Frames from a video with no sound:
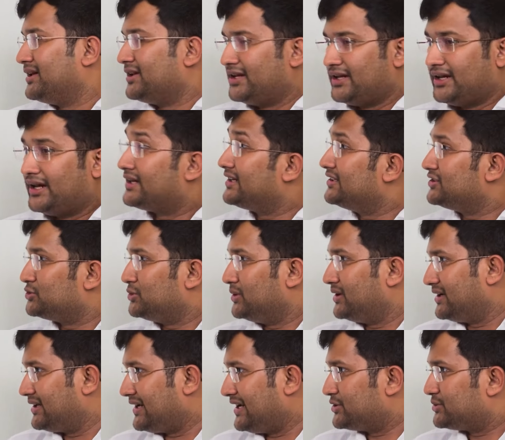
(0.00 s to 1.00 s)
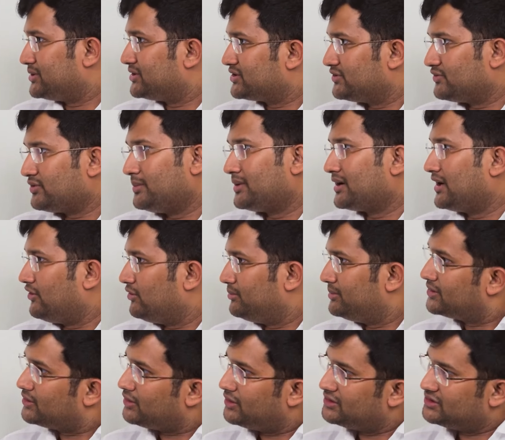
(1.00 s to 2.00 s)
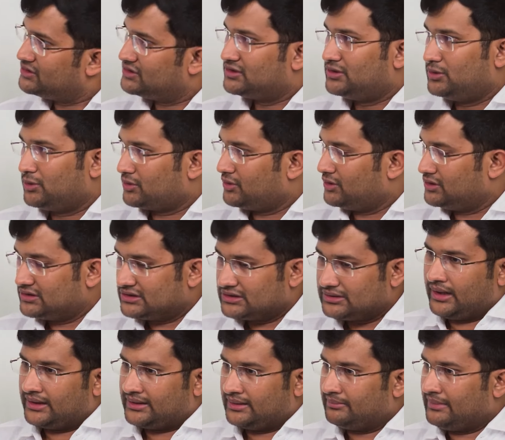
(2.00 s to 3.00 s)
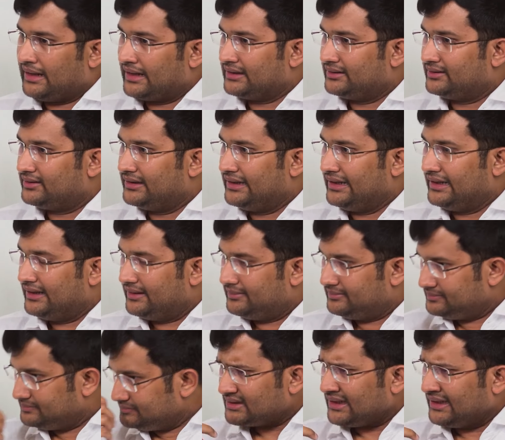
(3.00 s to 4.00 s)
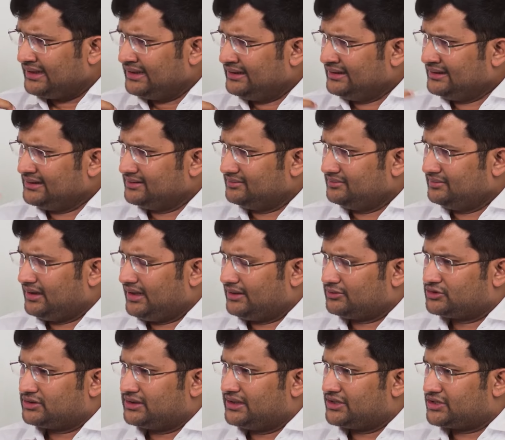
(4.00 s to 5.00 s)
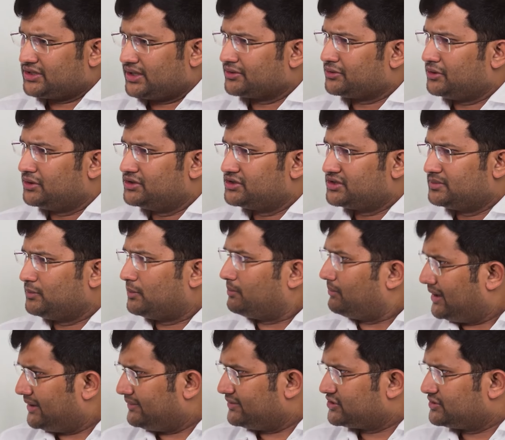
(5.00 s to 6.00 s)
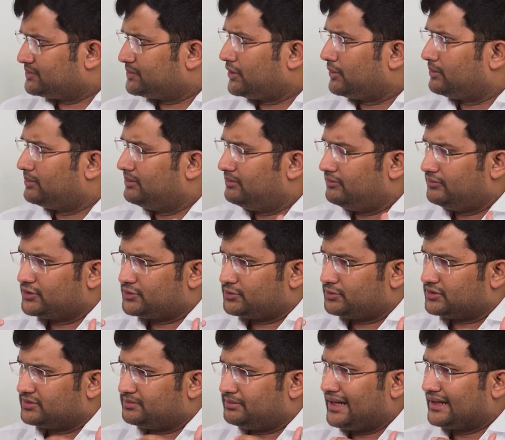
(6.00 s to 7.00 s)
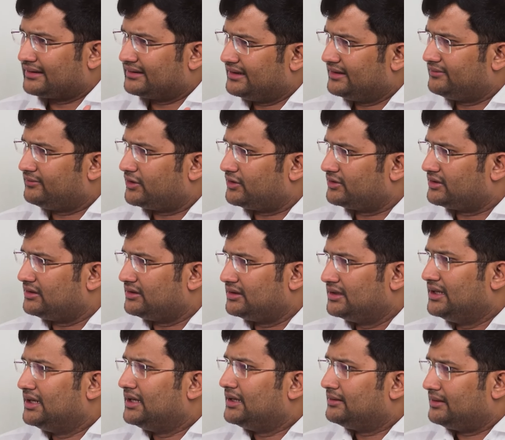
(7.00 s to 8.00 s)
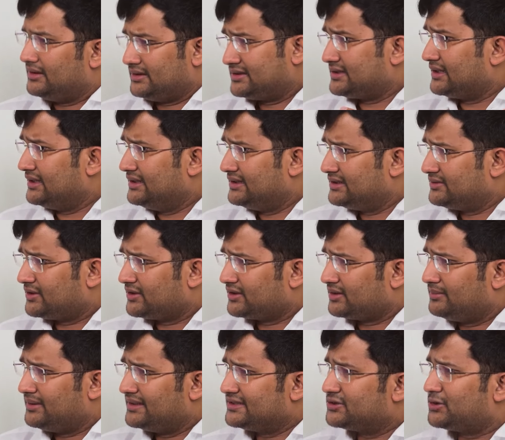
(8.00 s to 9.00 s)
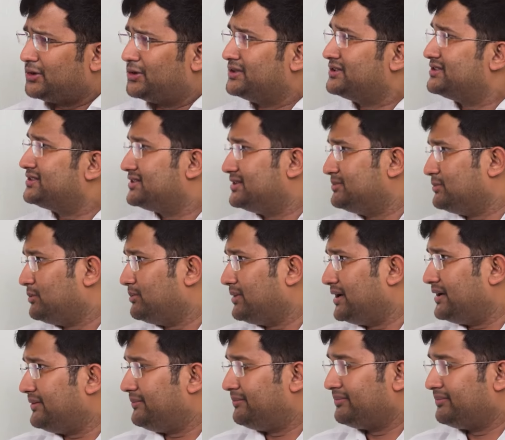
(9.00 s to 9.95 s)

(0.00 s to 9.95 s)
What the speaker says: At least doing graduation from a government college is low cost. I think back in the day, I was in HR college in Mumbai, which was back then still is one of the best colleges in Mumbai.